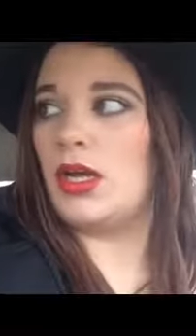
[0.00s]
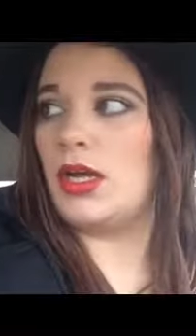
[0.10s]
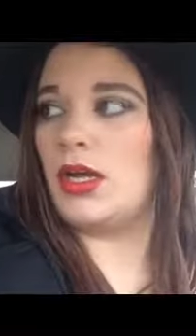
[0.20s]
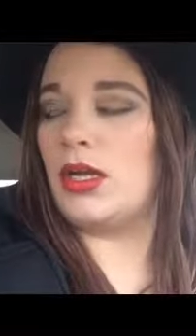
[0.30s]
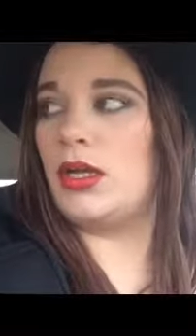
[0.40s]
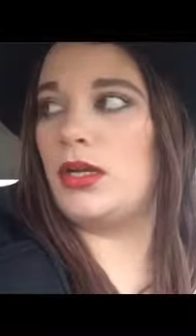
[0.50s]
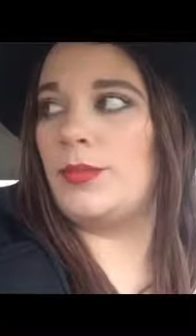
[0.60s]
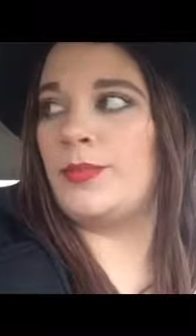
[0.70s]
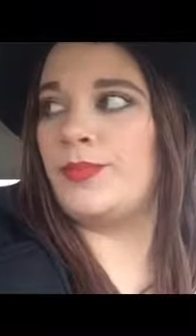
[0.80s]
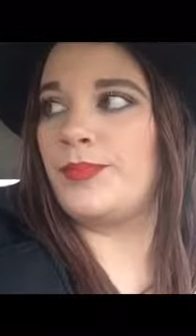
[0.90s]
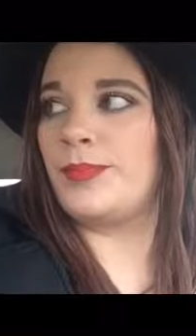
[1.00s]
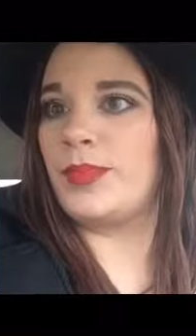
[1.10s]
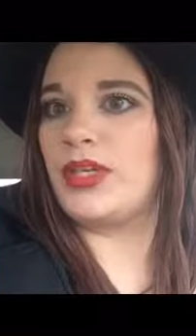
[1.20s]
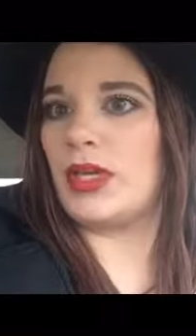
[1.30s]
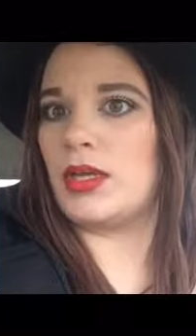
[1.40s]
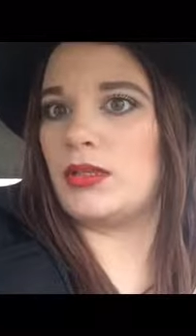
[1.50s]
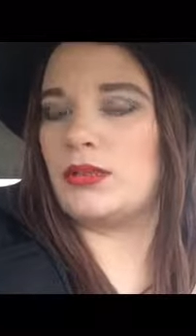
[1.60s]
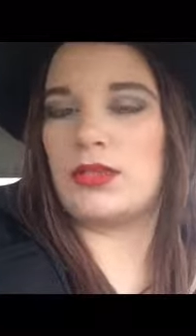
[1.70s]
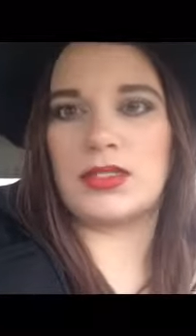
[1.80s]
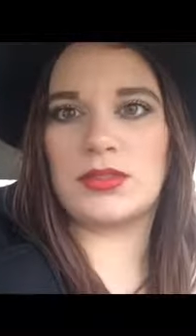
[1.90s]
But yeah,
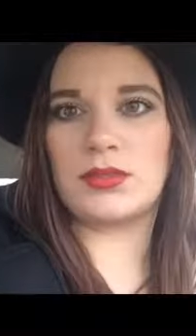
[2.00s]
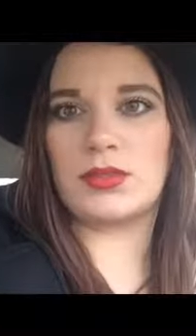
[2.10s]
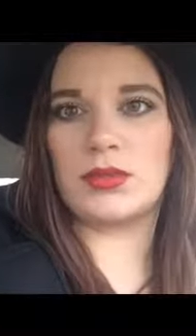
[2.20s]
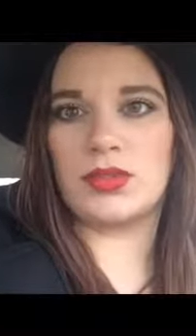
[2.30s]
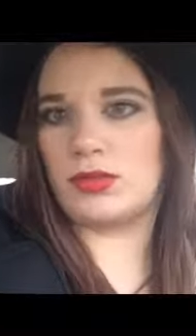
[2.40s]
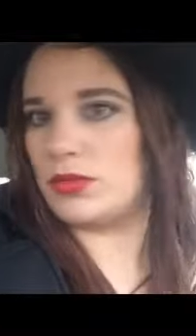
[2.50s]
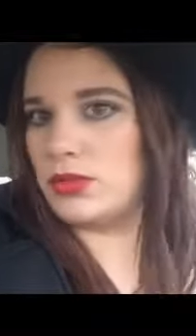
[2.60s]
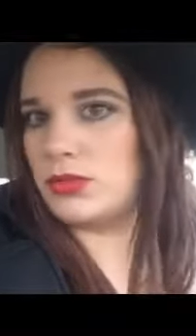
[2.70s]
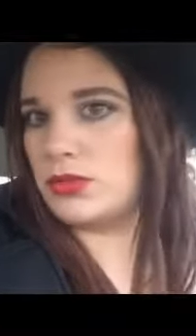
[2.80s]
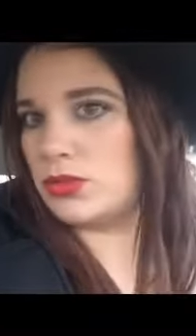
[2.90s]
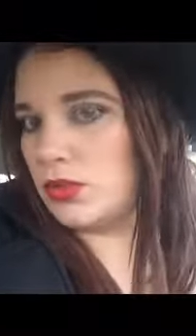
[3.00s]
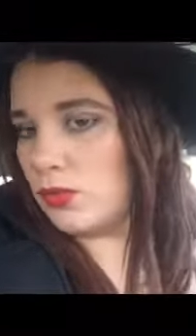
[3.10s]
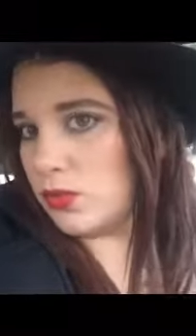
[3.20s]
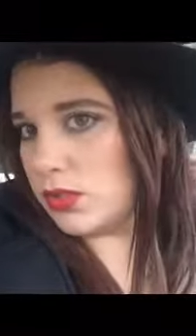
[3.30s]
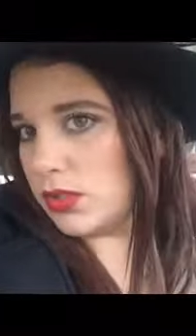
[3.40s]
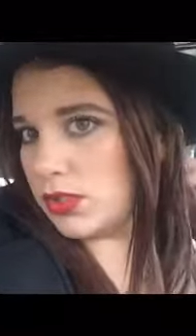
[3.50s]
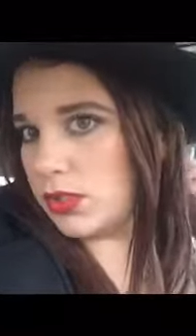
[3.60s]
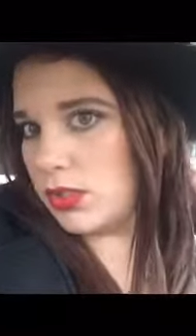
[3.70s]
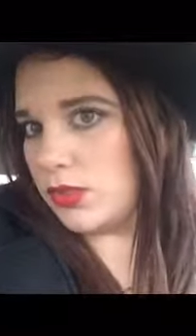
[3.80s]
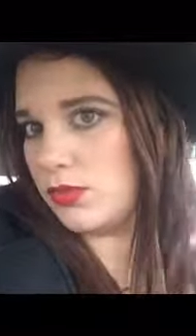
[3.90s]
that's what we're doing. So we're going to
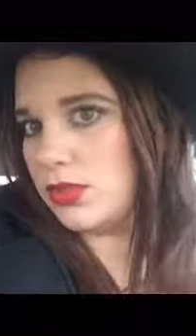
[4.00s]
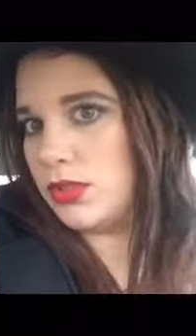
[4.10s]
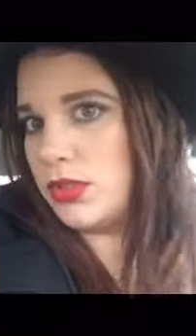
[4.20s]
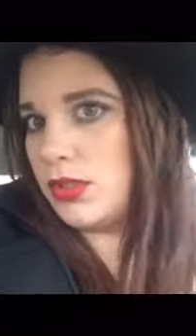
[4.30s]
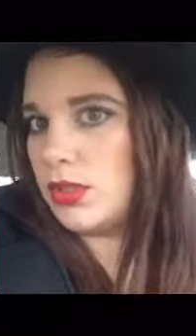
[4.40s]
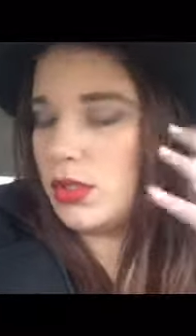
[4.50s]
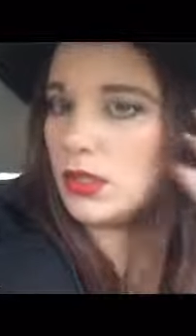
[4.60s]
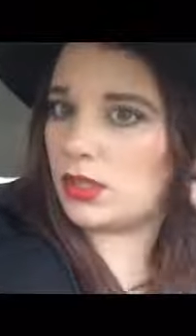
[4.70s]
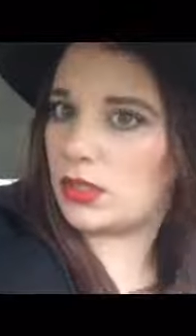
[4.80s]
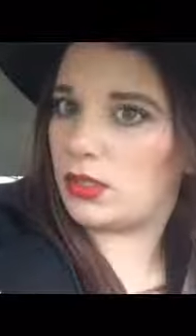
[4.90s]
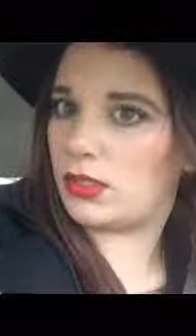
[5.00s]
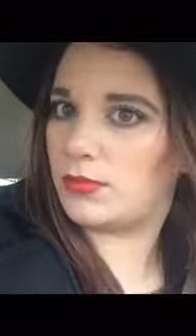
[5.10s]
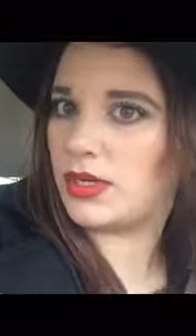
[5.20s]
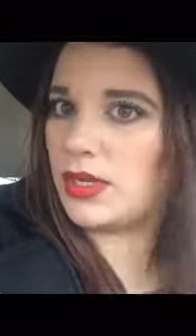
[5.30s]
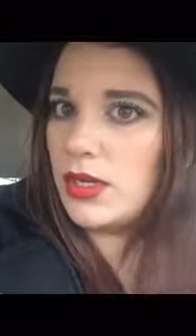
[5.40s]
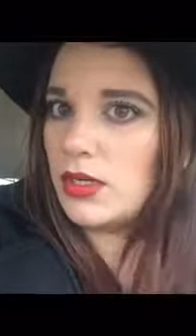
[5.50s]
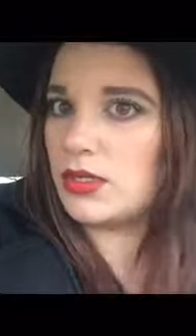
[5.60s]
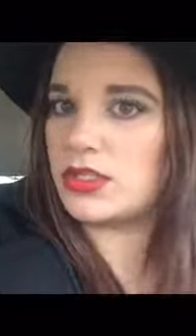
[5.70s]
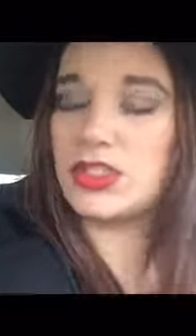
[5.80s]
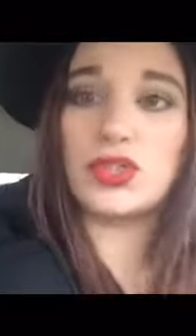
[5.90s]
get going. And my hair
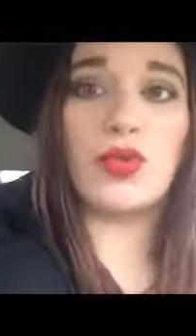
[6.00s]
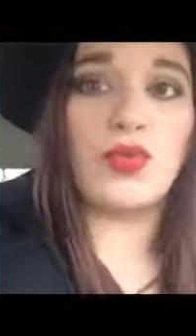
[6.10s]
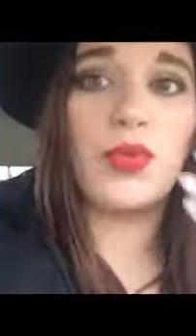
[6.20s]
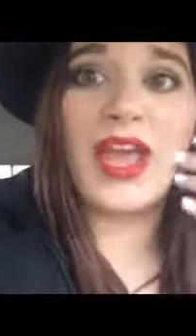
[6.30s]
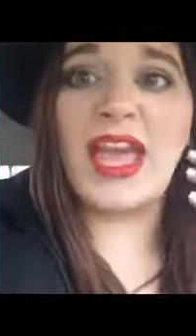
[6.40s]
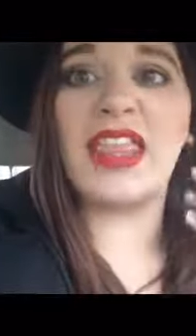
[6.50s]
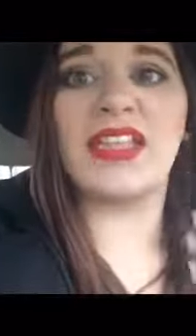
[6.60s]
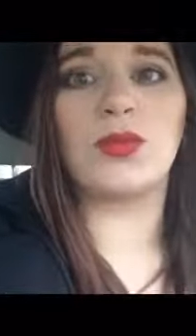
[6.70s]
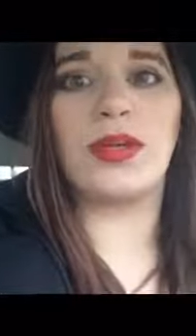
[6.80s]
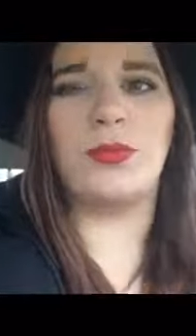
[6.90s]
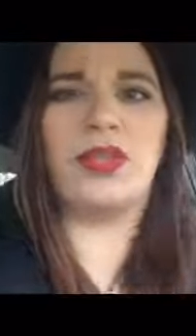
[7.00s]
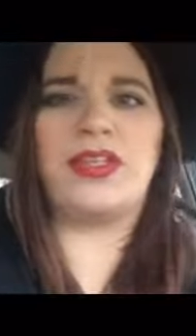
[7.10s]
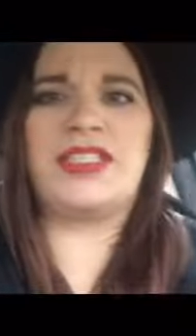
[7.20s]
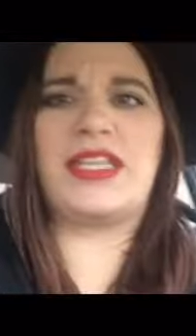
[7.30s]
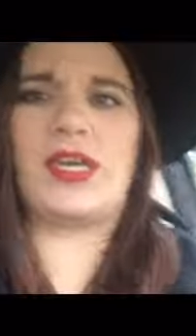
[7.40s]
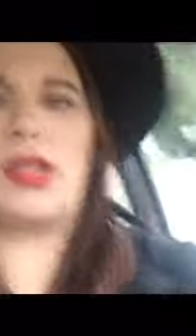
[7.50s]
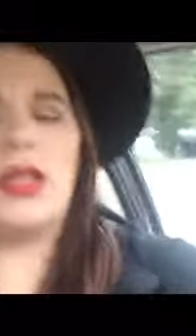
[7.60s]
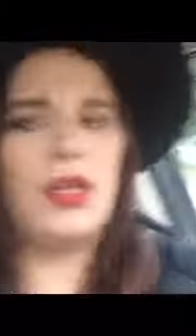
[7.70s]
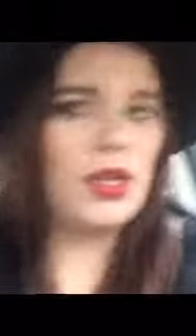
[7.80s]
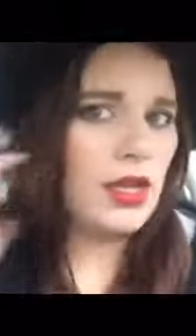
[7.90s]
is gray, that's why I'm wearing this hat.
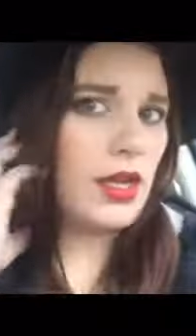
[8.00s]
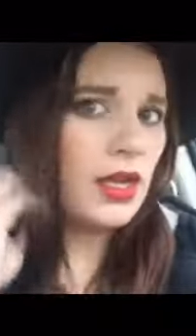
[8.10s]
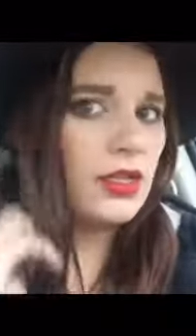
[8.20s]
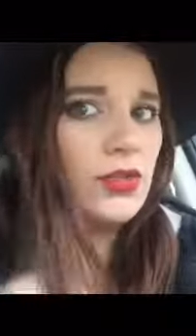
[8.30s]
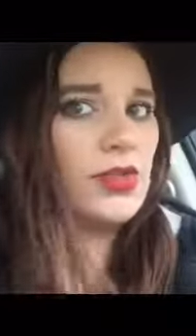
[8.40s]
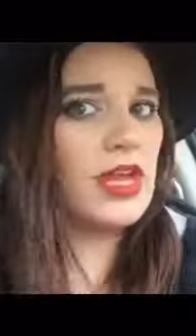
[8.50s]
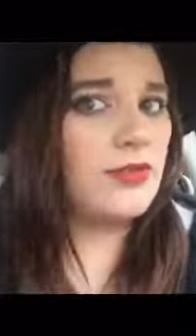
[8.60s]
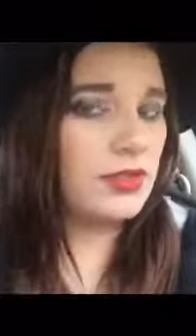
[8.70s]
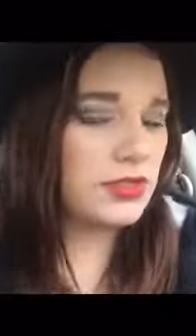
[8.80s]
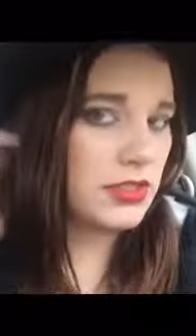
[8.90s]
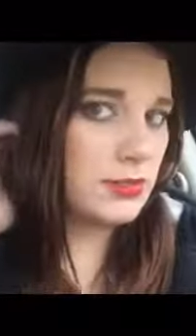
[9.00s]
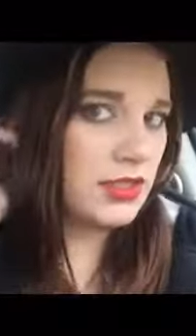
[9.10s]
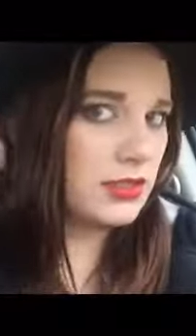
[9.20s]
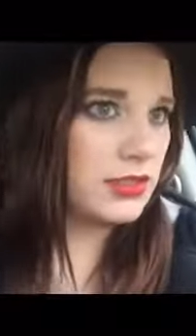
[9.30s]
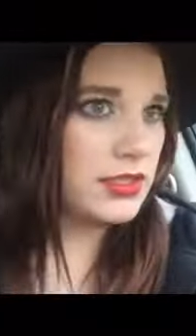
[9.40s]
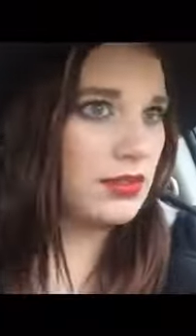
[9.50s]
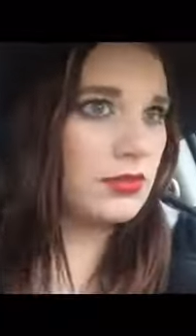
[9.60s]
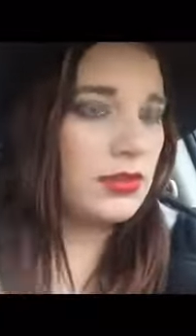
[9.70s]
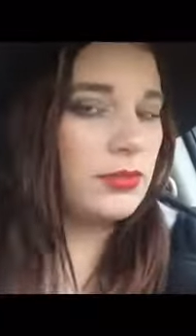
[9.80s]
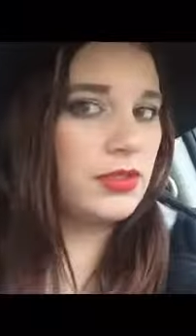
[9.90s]
You never see me in this hat
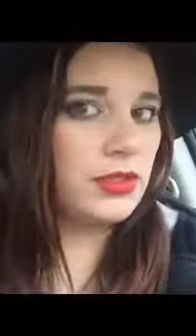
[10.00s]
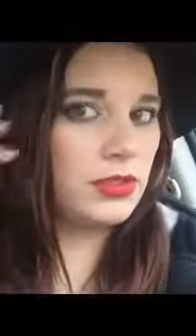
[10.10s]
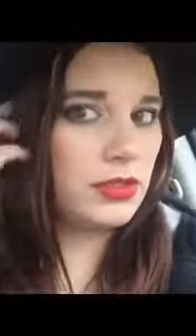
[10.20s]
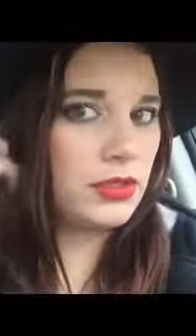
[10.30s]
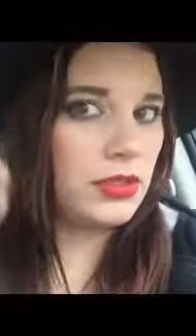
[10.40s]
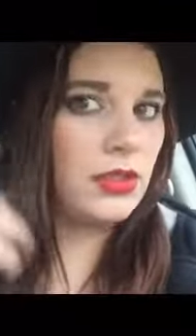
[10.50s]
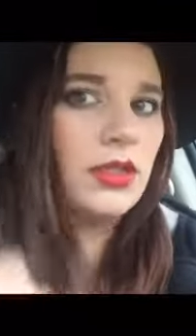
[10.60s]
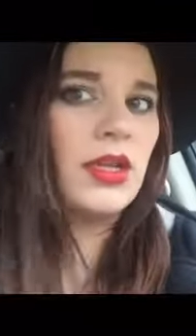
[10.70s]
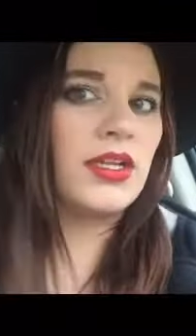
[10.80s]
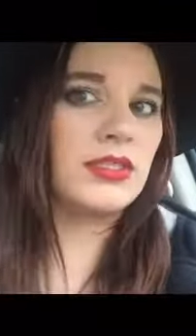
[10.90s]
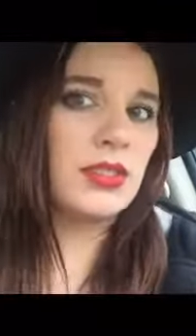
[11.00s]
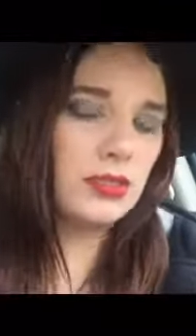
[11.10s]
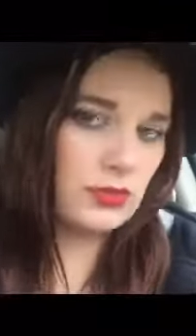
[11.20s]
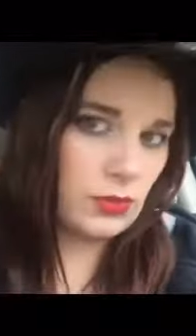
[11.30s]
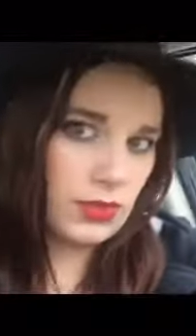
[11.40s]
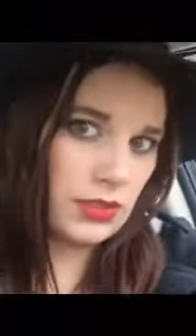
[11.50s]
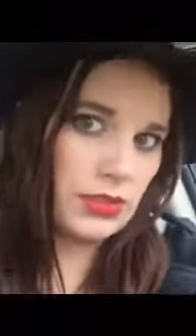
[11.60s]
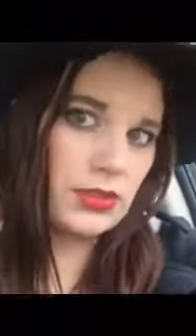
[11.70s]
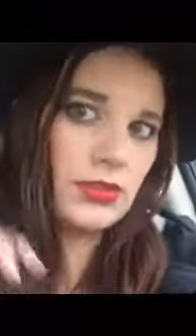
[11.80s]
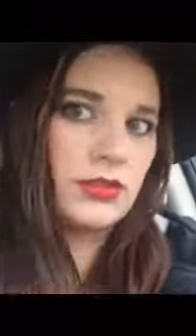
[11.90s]
really, but I decided to wear
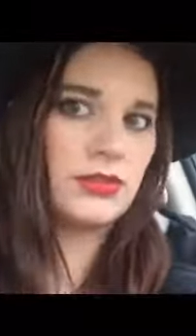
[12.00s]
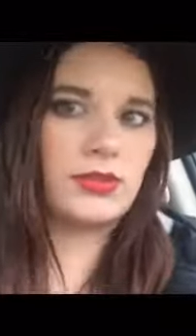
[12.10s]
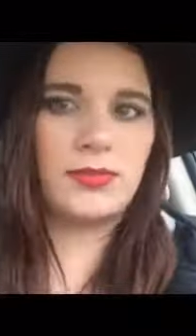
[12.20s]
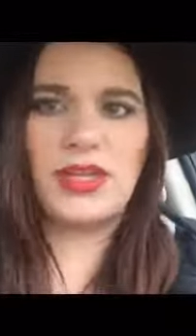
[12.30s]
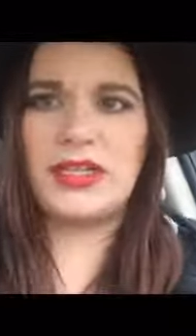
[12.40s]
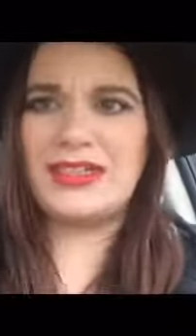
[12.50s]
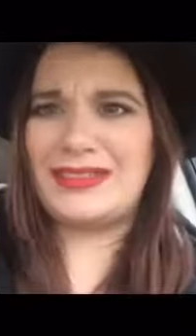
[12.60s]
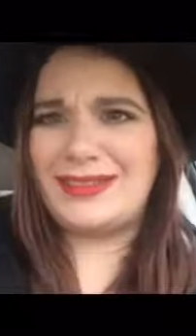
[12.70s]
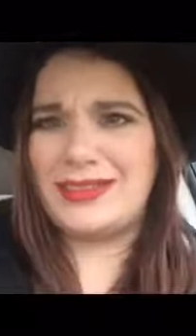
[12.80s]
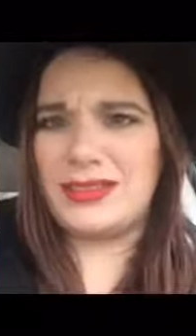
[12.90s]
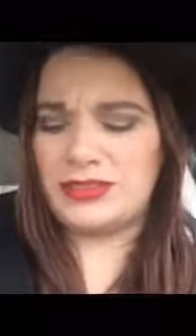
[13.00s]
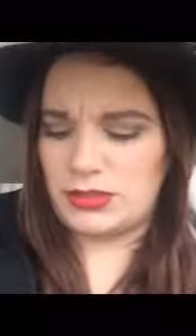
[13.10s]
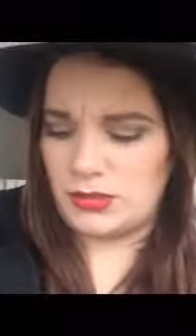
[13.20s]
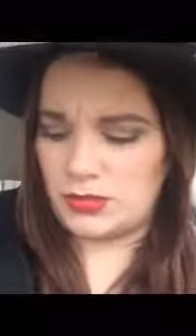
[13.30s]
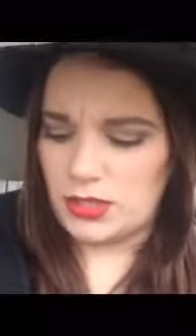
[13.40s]
it because I'm kind of digging it, so.